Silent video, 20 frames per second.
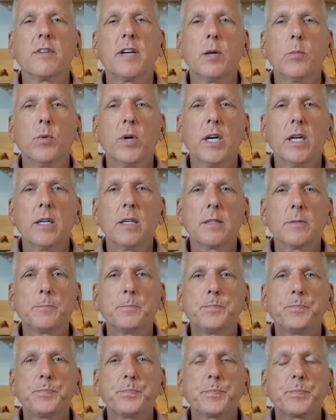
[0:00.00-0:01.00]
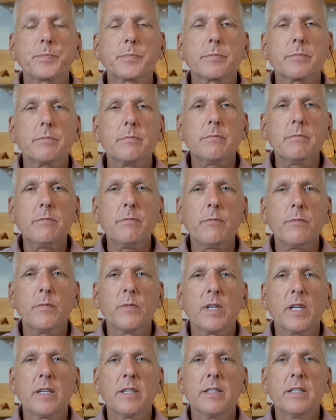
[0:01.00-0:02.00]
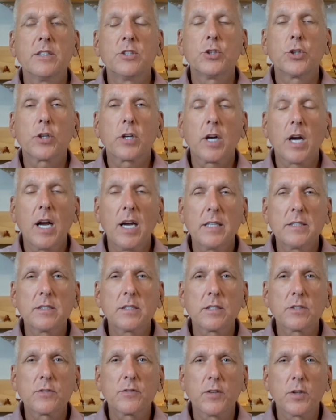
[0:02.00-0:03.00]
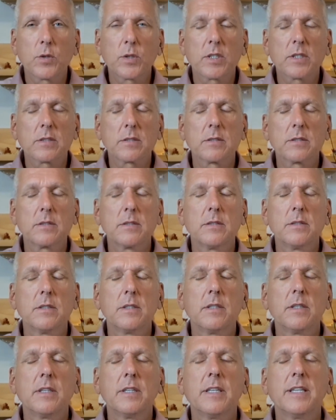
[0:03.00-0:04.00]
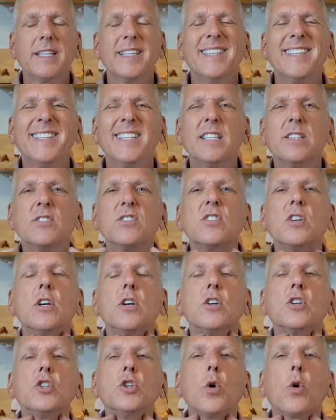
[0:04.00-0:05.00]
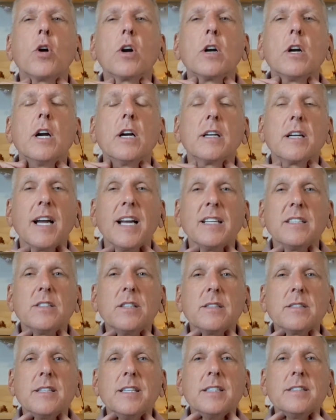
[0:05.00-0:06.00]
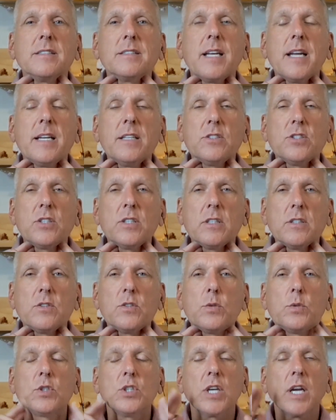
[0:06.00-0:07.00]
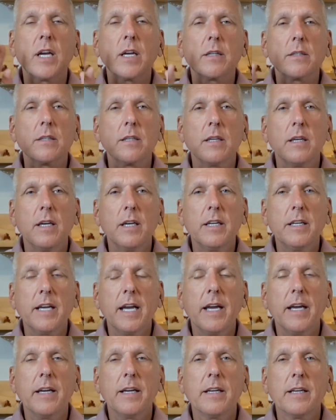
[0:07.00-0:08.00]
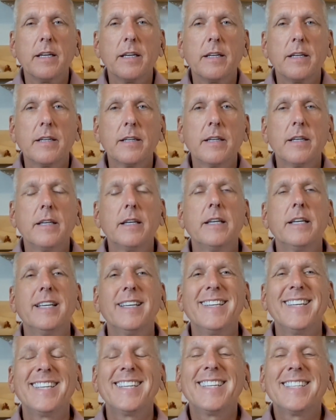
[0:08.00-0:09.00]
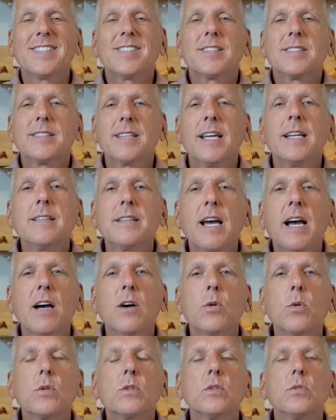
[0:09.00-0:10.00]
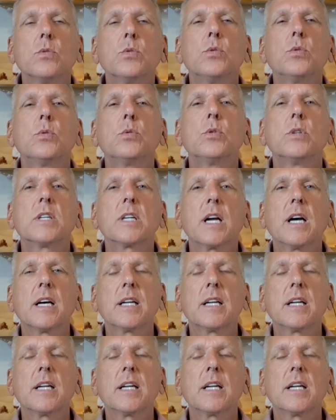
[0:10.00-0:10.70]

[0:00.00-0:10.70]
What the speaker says: vibrating. It's your conscious focus. It is your conscious intention to chant. It gets sent out. And